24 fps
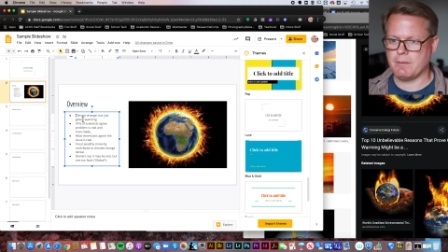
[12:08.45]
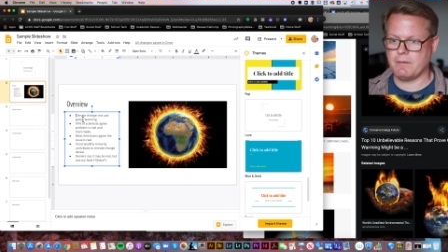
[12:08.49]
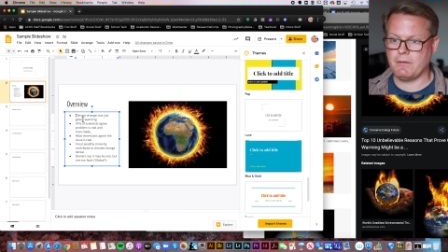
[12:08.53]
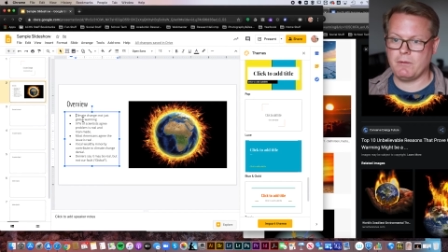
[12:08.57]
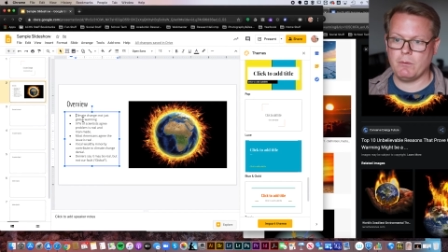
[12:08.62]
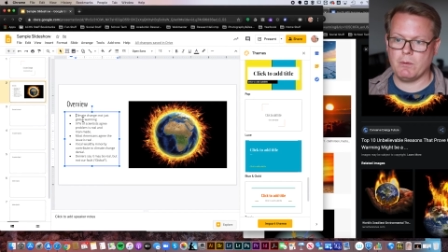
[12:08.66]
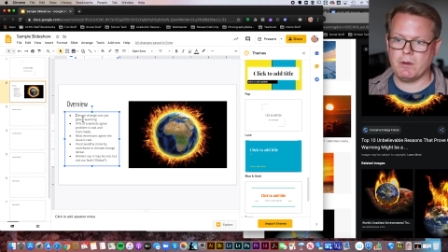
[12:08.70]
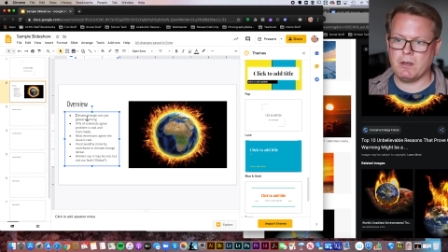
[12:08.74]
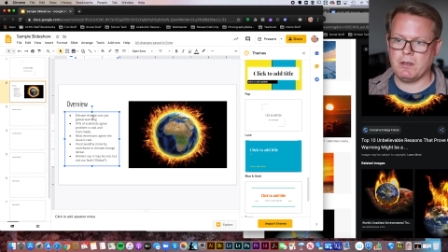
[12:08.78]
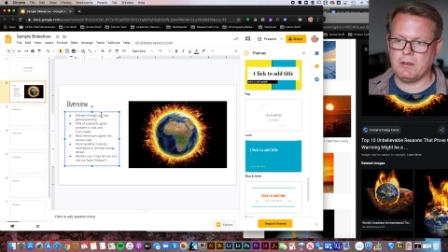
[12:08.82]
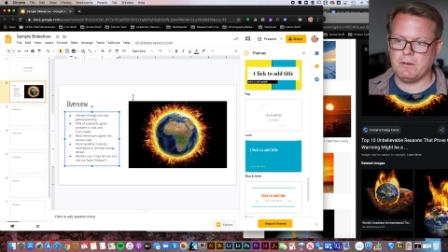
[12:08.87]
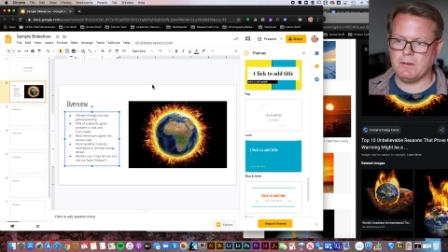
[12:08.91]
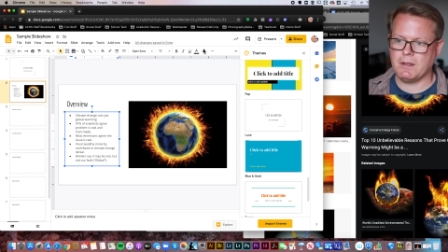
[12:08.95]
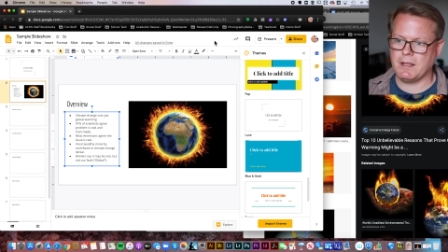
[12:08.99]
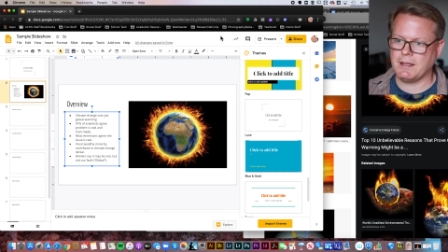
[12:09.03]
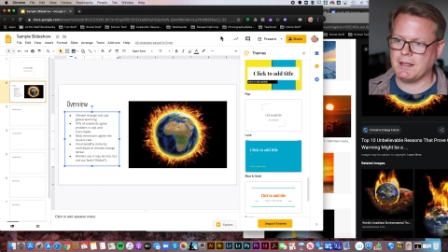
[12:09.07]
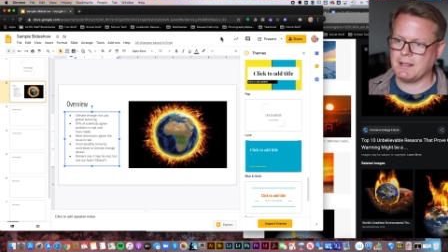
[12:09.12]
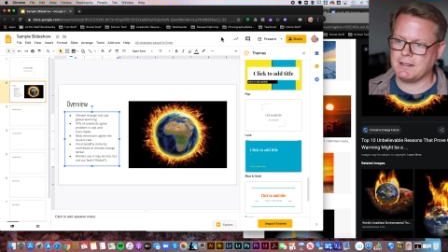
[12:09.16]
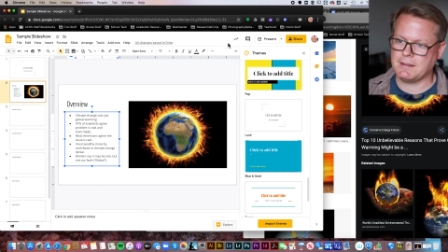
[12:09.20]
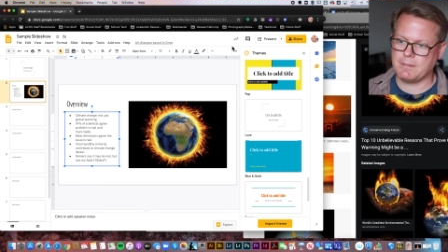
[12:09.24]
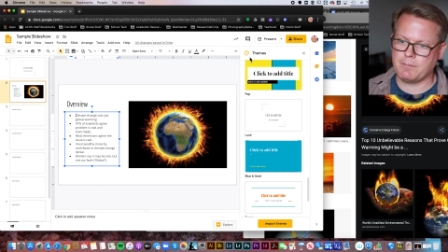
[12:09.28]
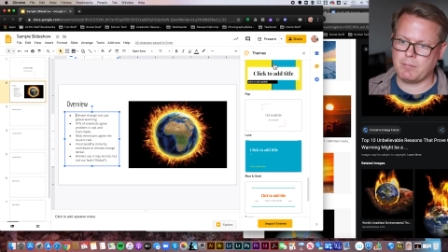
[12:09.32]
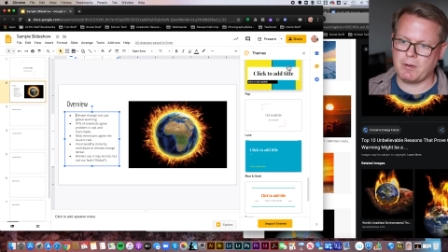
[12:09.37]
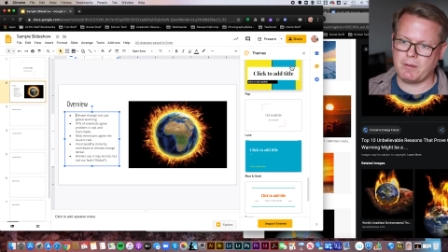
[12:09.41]
If you want to do that,
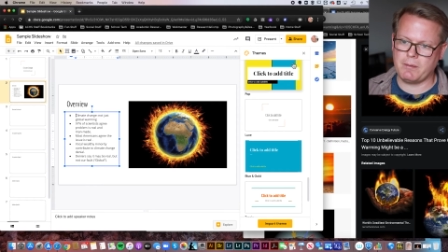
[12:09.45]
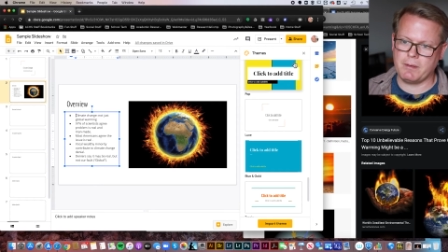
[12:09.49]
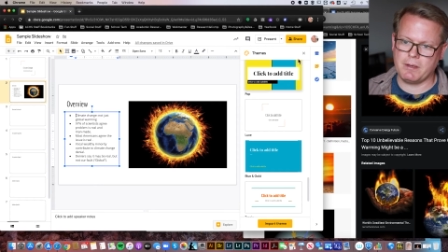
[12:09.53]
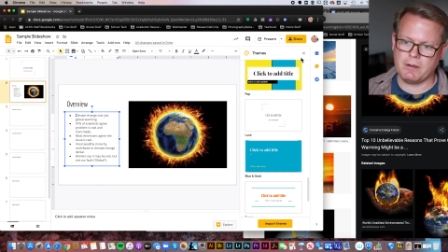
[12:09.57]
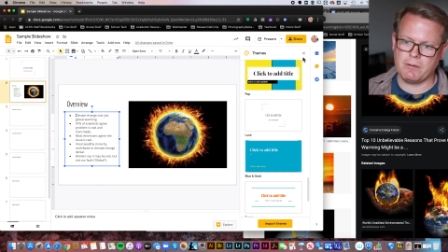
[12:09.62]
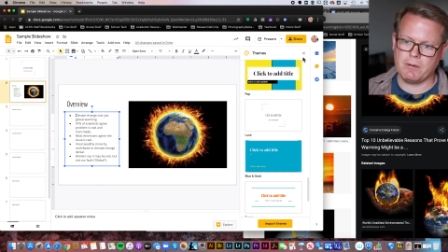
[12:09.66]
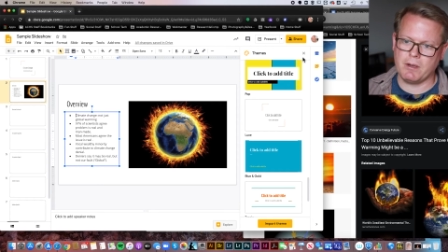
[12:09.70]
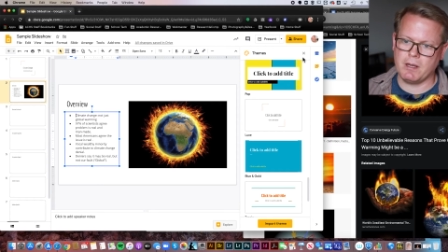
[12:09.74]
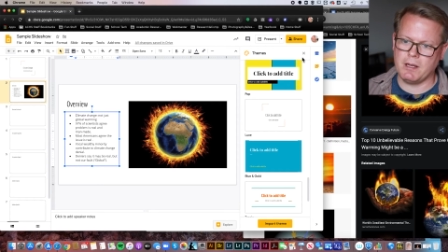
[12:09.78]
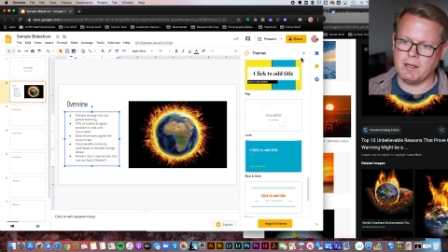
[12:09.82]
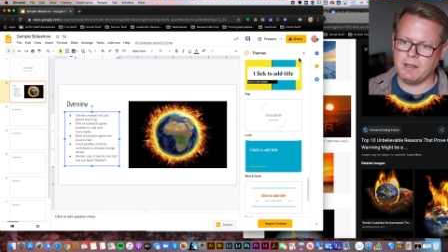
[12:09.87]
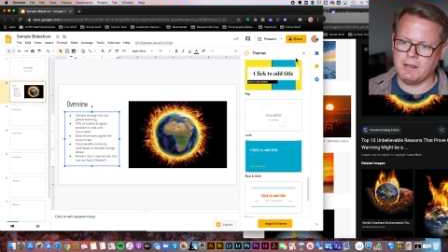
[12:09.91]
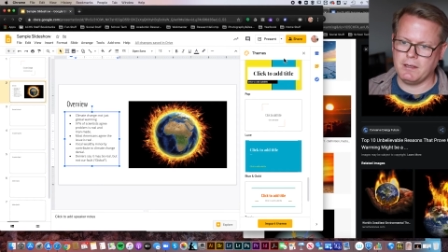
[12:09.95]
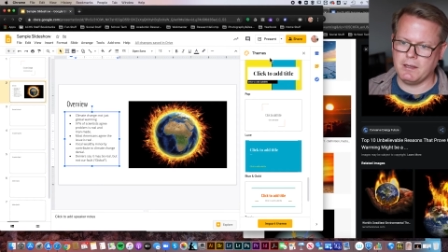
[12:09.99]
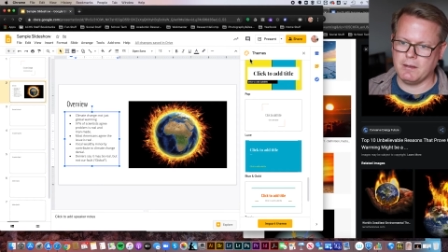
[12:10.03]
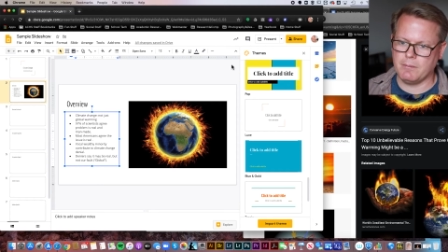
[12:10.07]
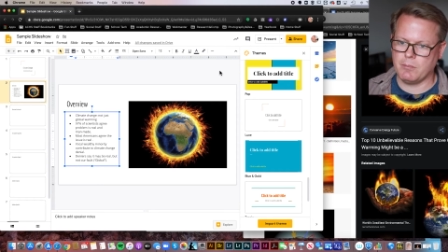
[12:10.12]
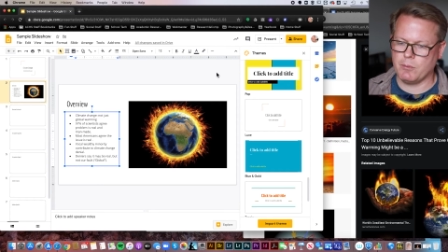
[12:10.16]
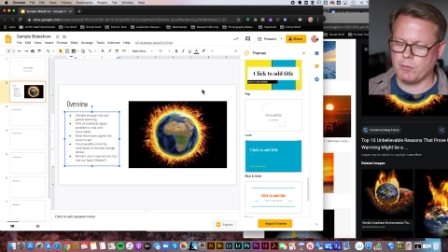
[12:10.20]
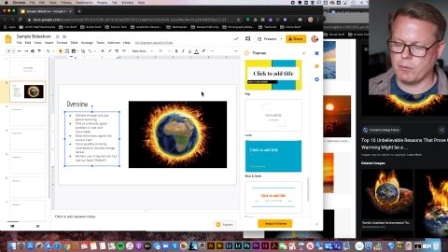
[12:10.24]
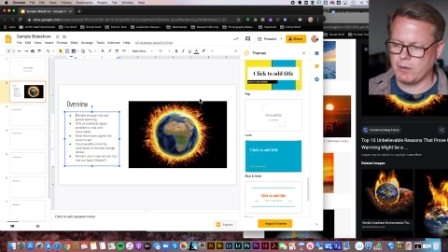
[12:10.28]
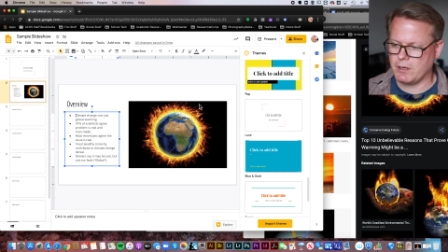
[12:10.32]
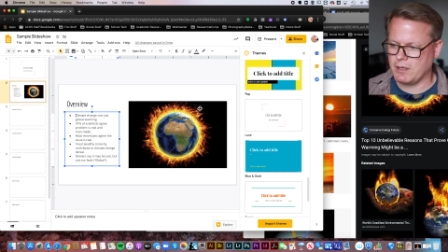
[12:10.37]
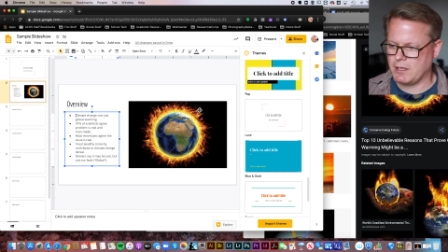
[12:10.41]
that's probably a great idea,
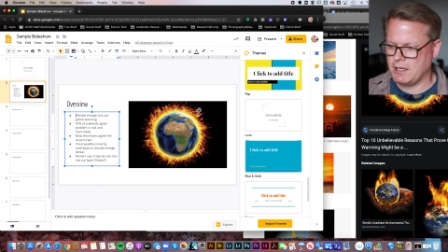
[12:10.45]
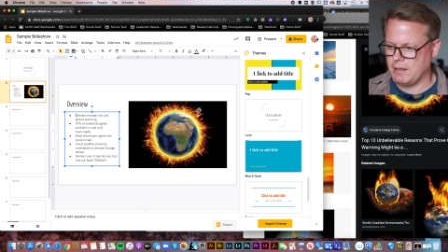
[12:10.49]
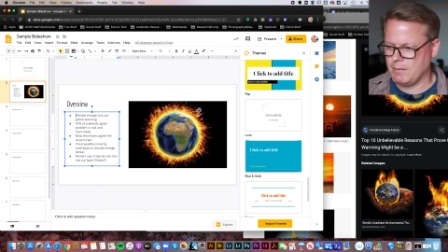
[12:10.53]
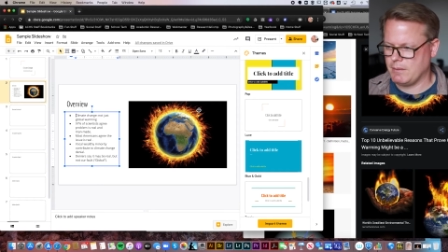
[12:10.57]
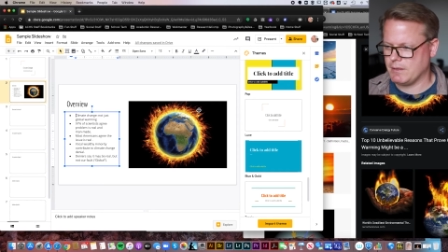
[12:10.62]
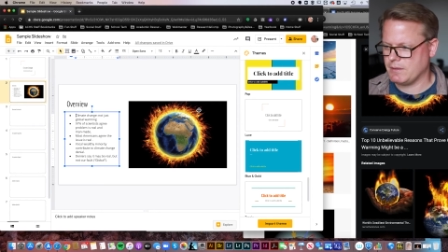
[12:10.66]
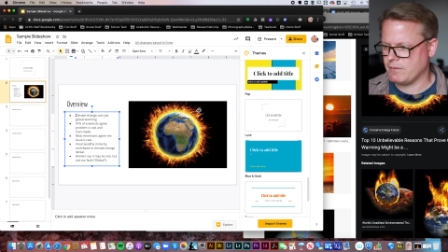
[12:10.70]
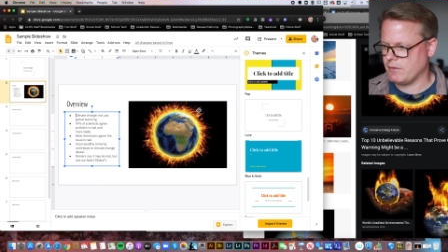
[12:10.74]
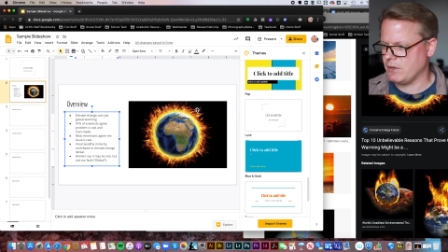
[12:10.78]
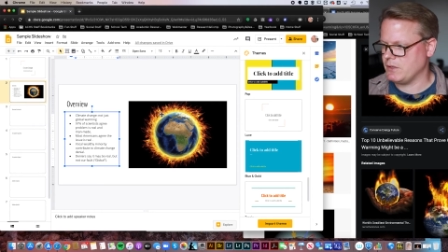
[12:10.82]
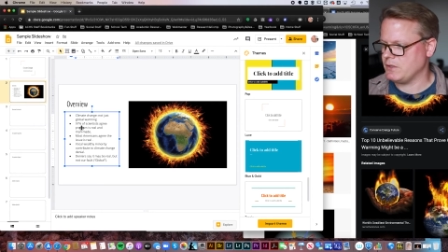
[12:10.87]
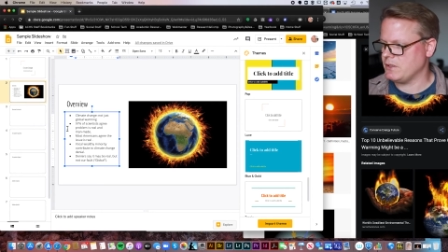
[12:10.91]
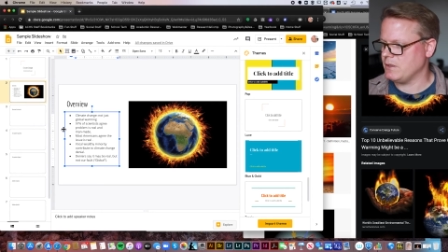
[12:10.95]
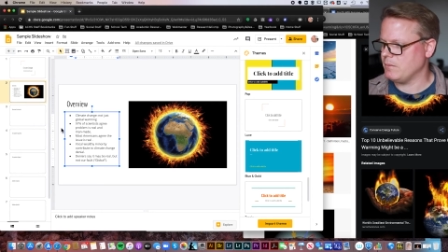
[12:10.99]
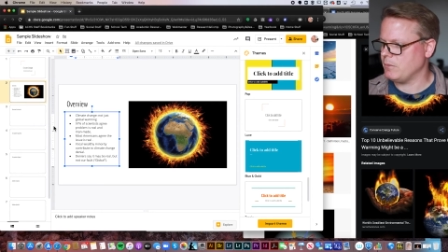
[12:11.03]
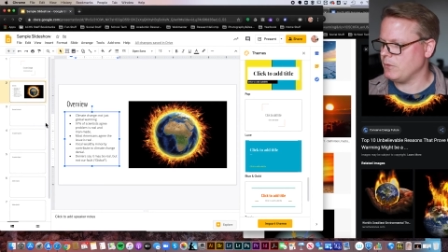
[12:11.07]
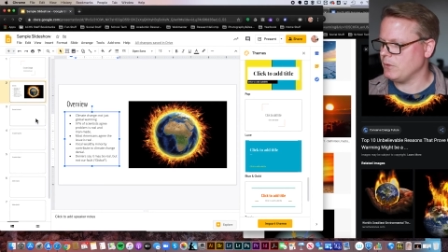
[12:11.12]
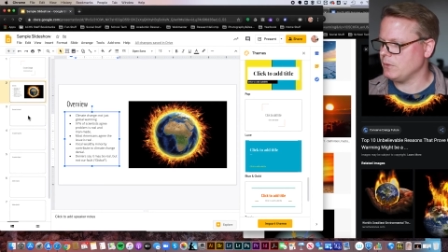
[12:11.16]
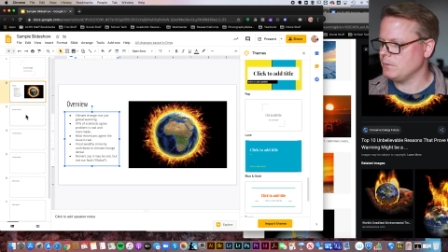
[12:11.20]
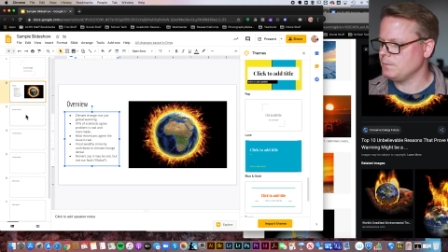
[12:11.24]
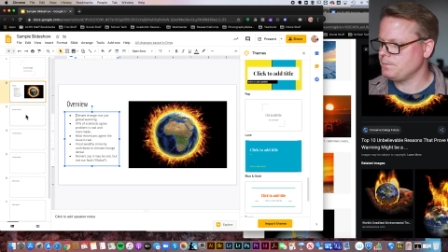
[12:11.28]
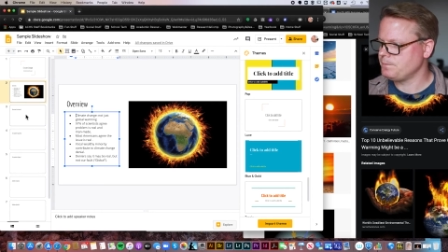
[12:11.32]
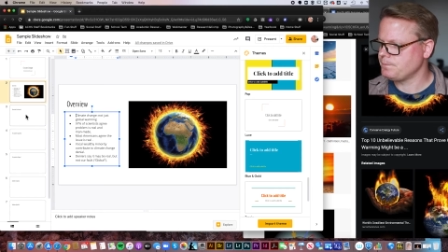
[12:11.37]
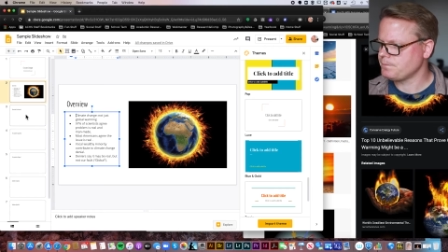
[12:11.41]
but we're going to keep this very
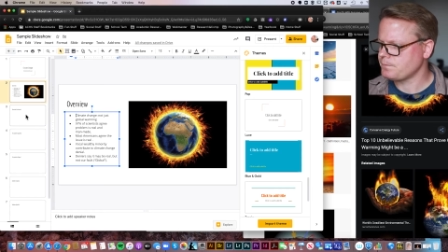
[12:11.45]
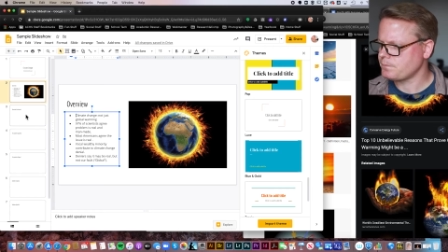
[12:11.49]
simple.